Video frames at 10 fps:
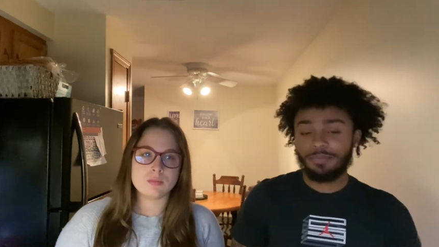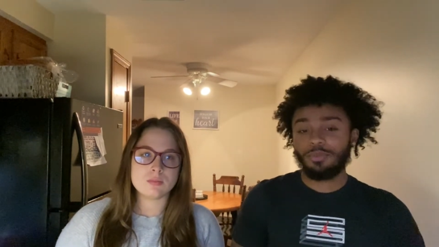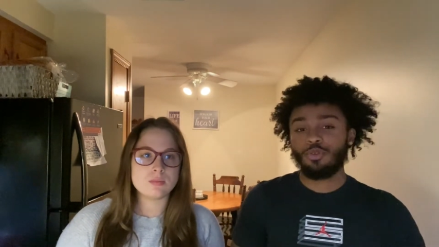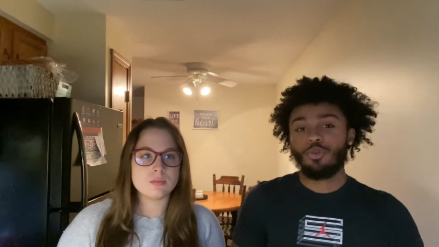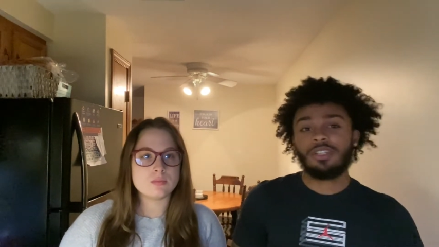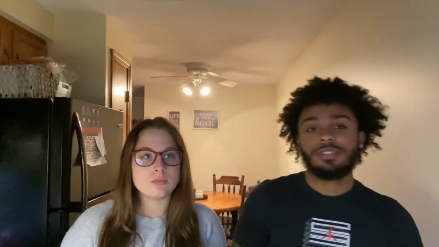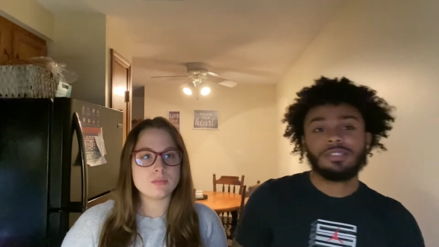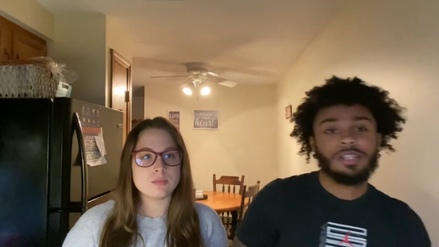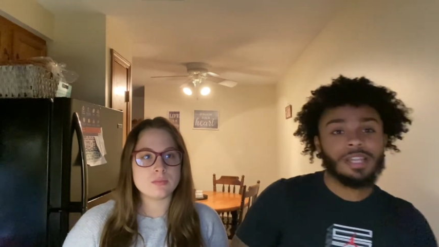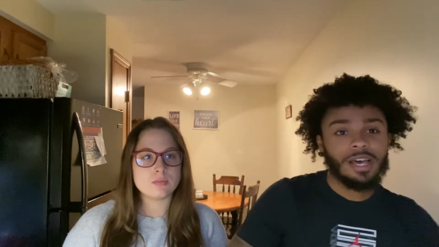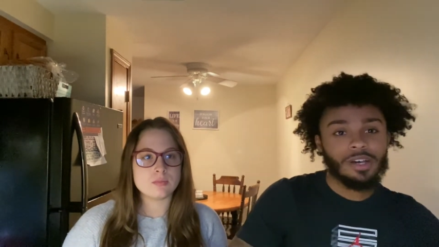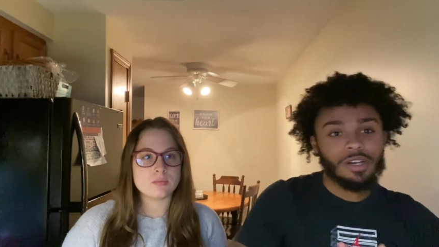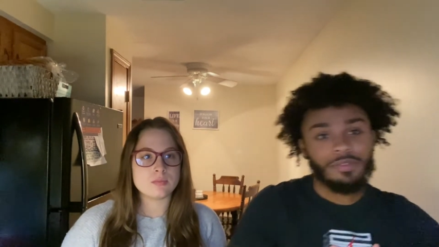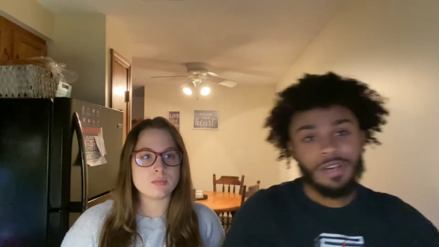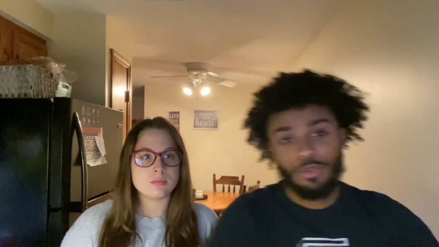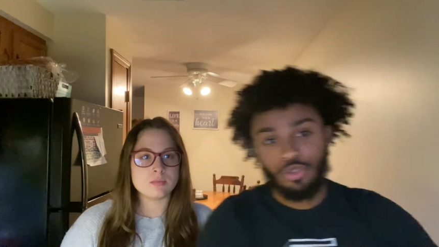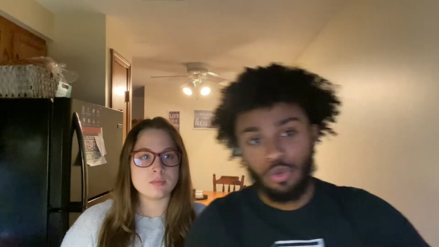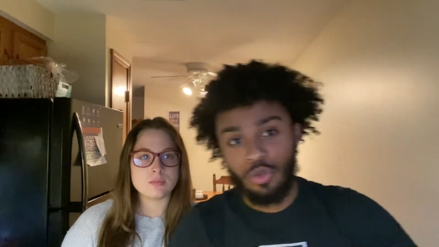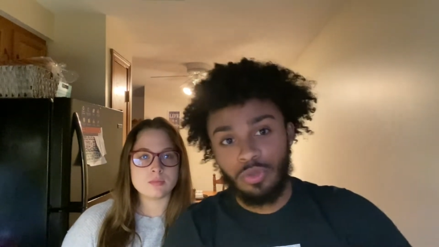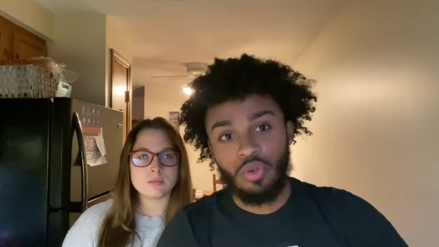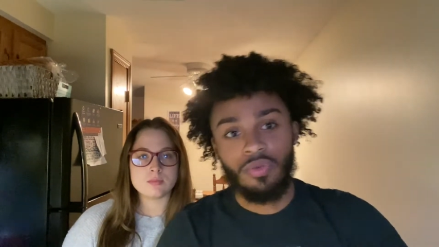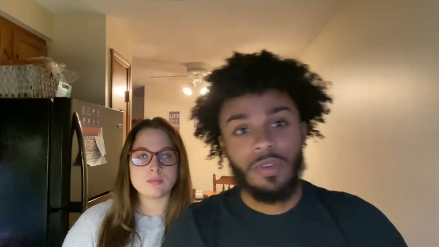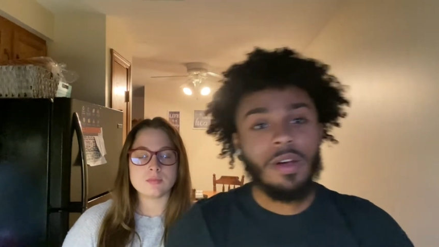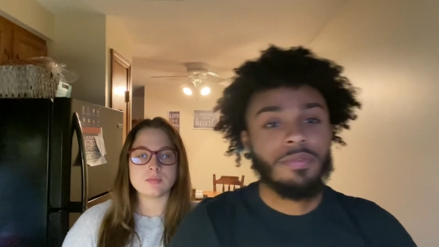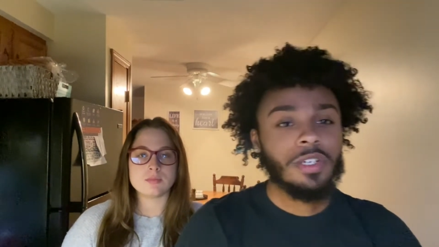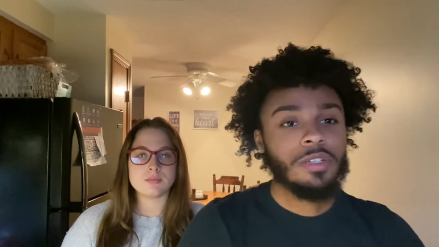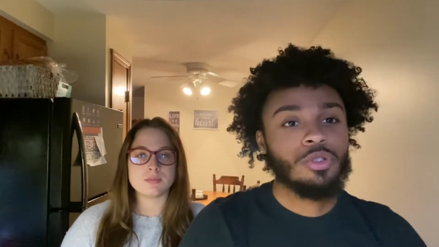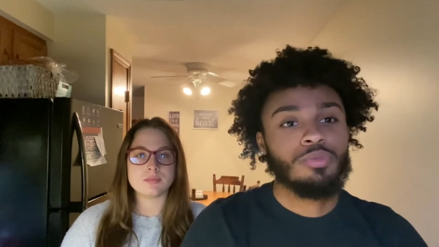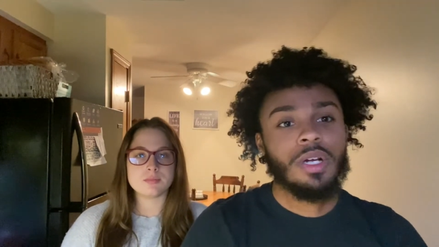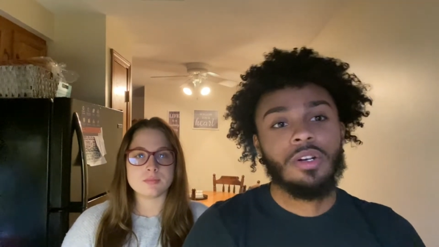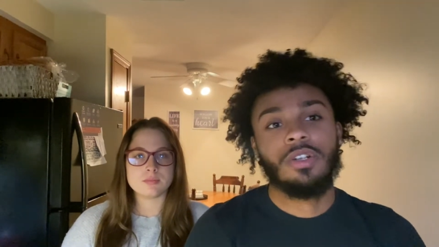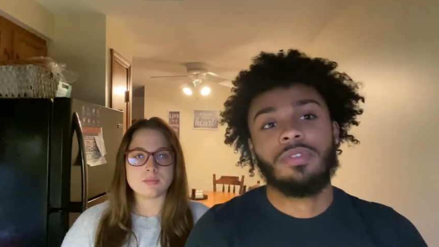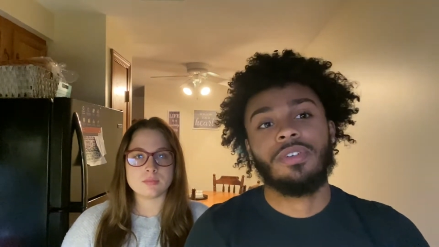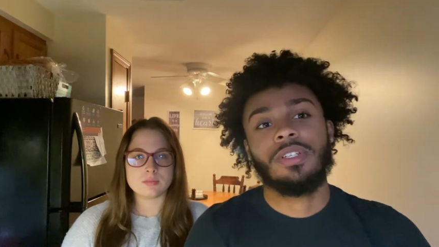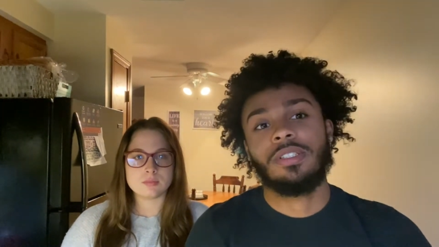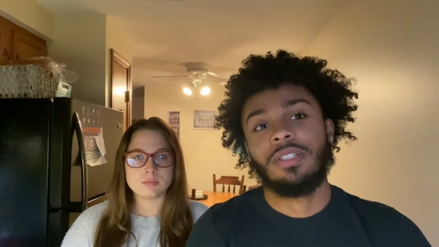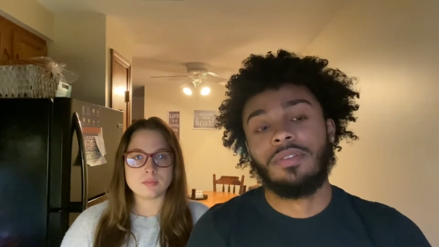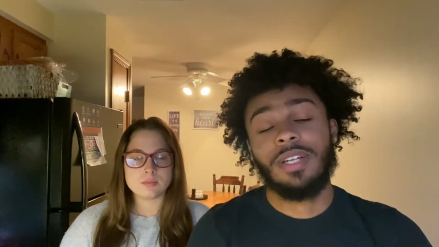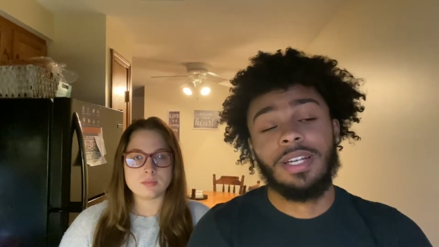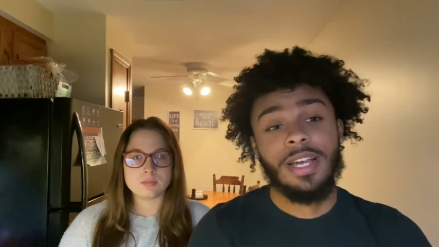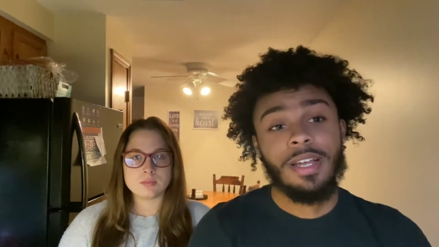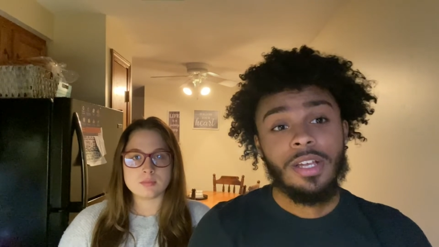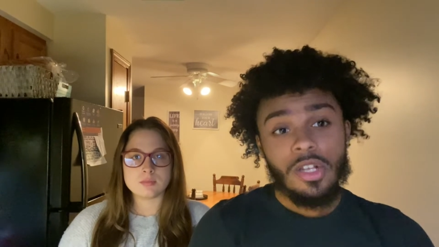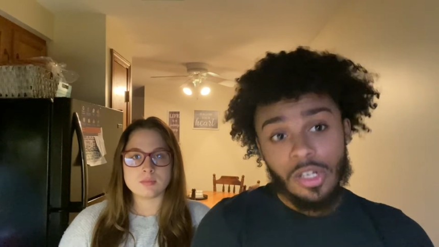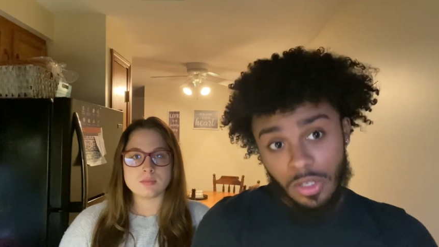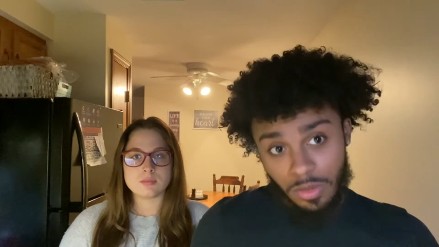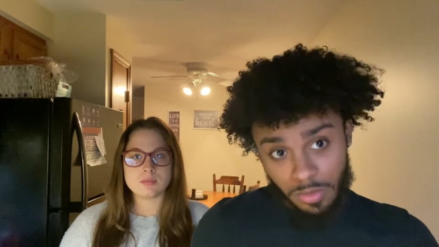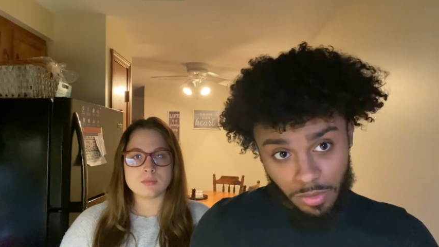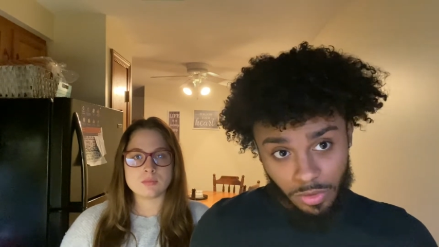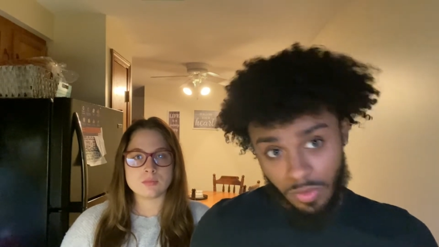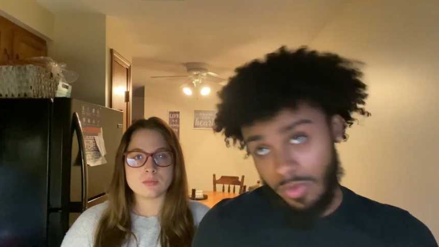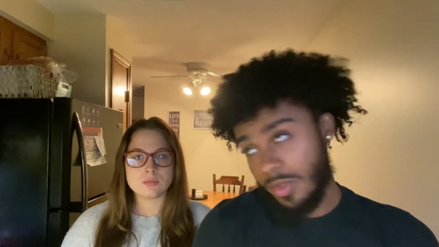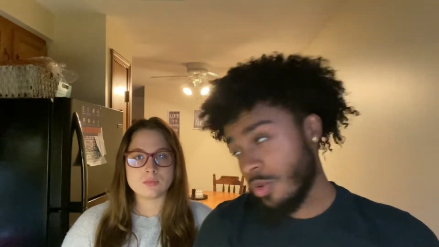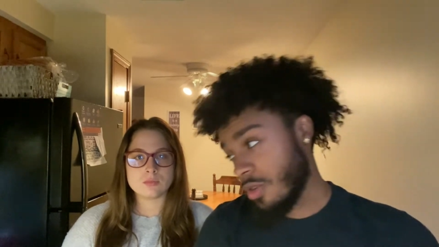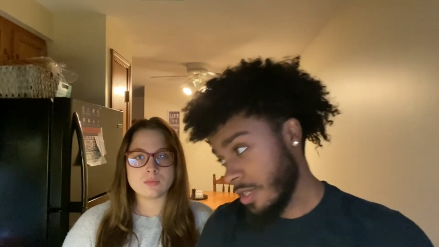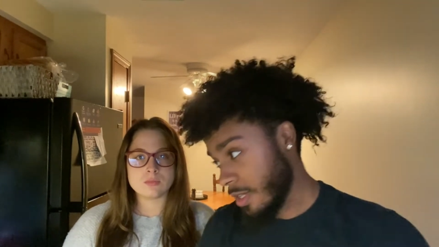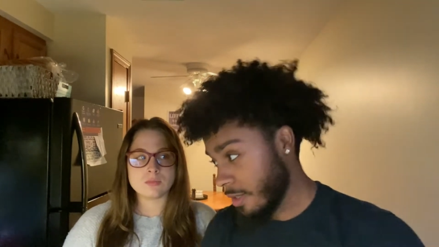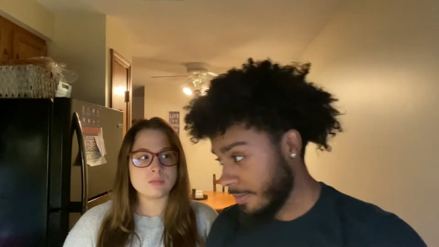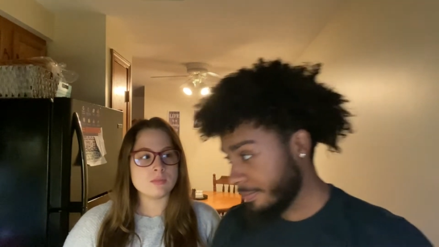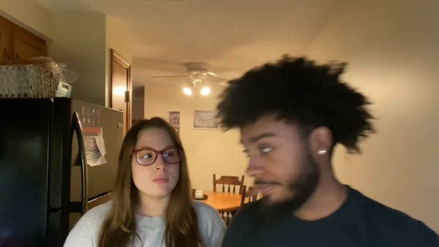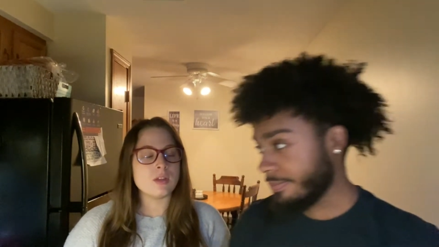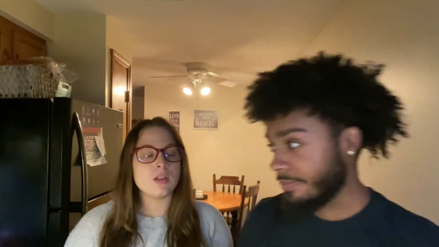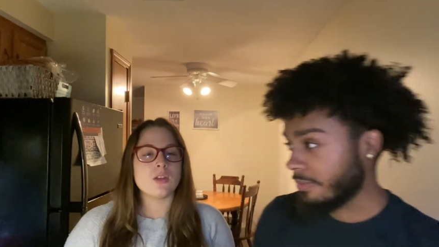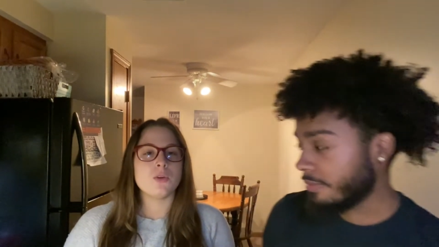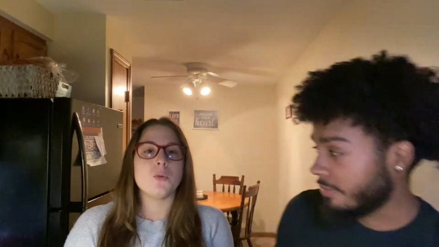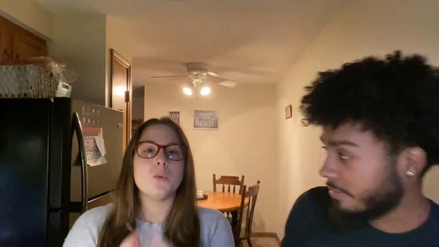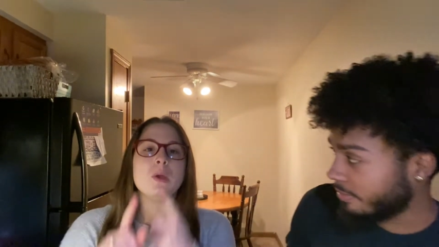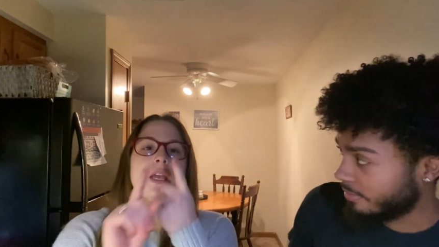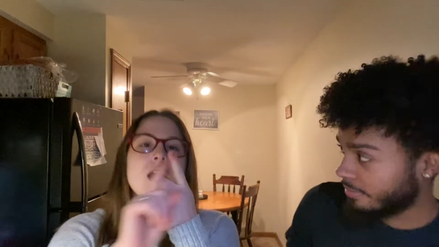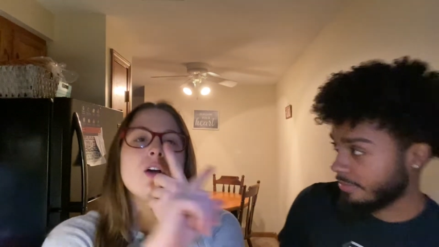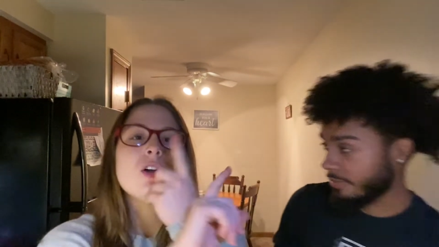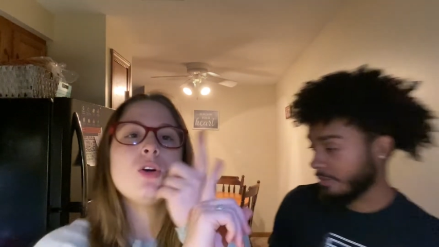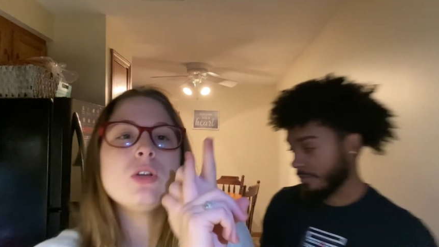Speaker 1: been requesting a lot of house tours, more vlog videos with my girlfriend and stuff like that. So what we doing today?
Speaker 2: We are going